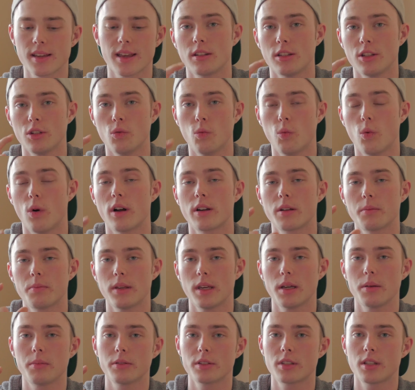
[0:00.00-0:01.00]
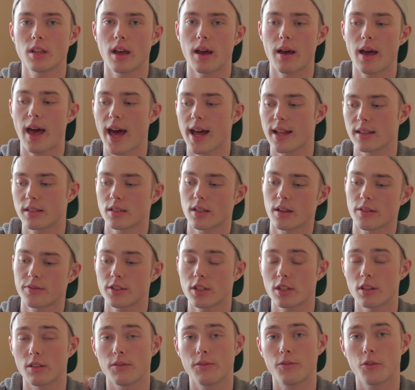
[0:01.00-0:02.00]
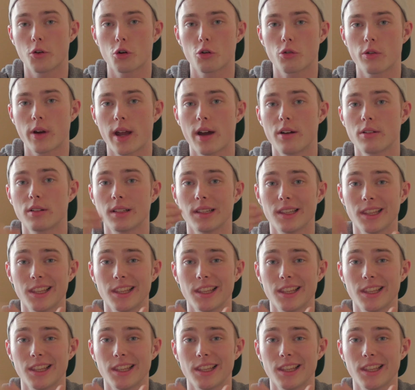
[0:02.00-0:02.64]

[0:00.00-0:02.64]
You want to be able to add stuff to the foreground,